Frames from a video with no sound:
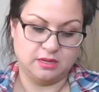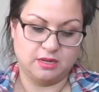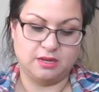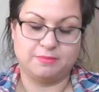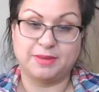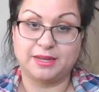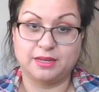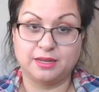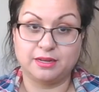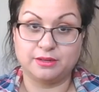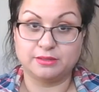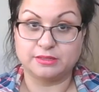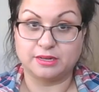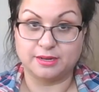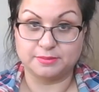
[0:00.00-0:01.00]
and my
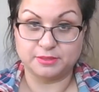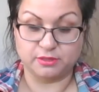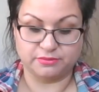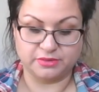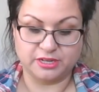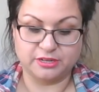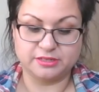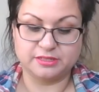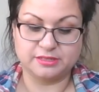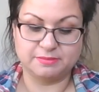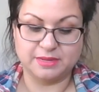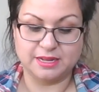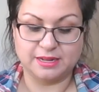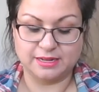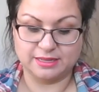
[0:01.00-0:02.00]
kiddos are up, so if you hear some
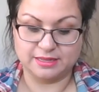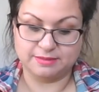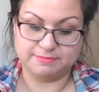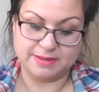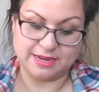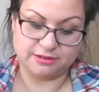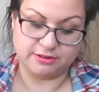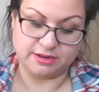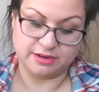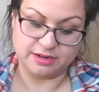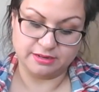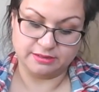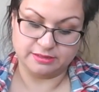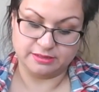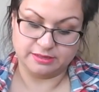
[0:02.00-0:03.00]
yelling in the
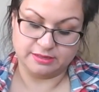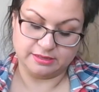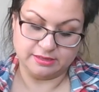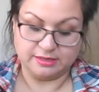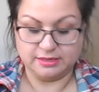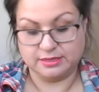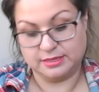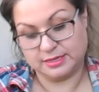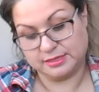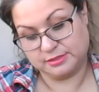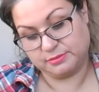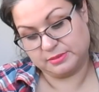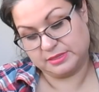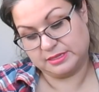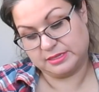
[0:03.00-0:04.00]
background, that's
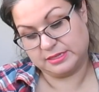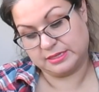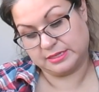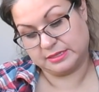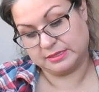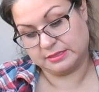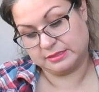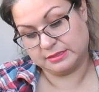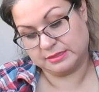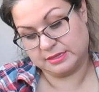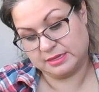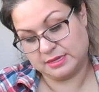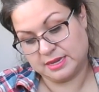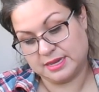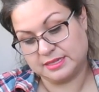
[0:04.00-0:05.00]
what it is.
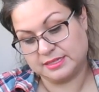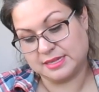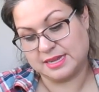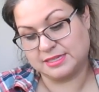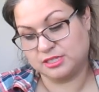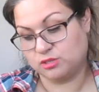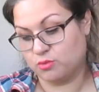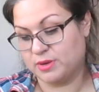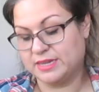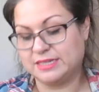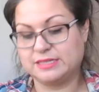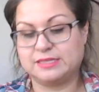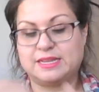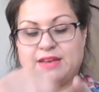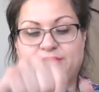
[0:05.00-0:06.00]
Size
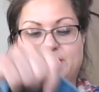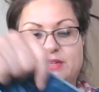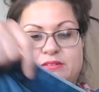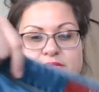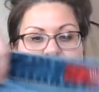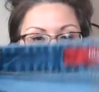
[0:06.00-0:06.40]
27